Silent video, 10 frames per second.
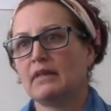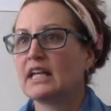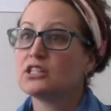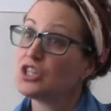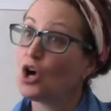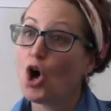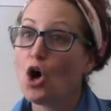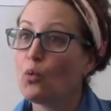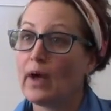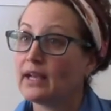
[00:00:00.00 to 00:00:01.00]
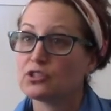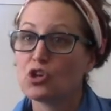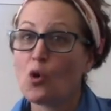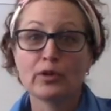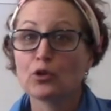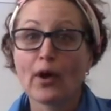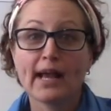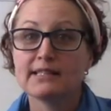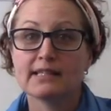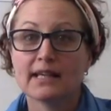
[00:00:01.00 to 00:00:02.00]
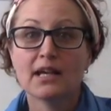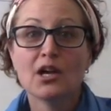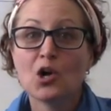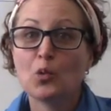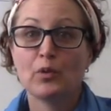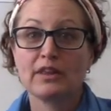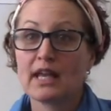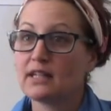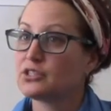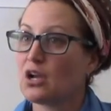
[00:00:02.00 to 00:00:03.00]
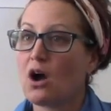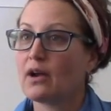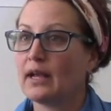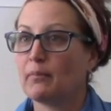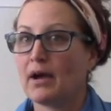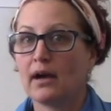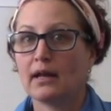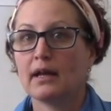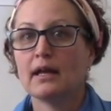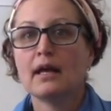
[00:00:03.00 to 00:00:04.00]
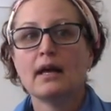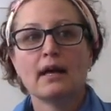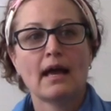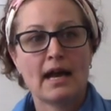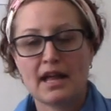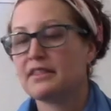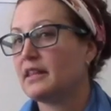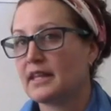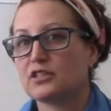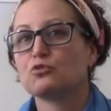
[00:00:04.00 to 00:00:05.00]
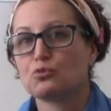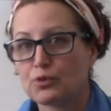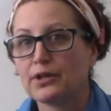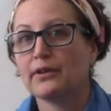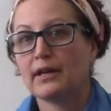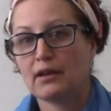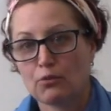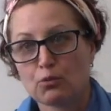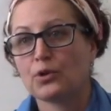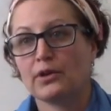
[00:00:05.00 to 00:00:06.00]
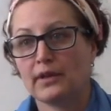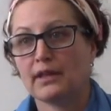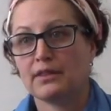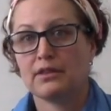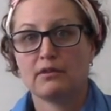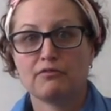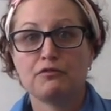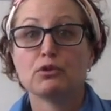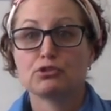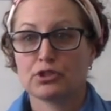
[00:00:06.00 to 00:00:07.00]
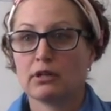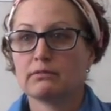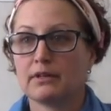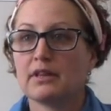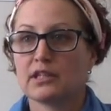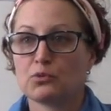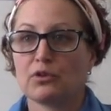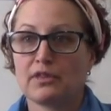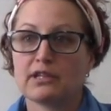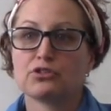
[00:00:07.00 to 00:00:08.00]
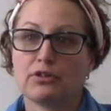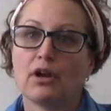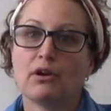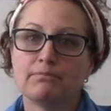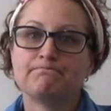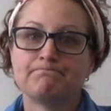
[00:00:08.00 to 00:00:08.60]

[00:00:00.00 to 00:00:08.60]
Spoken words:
Like, the hallway is going crazy with kids talking about it. And I think that's really, really the future. That's where things should go.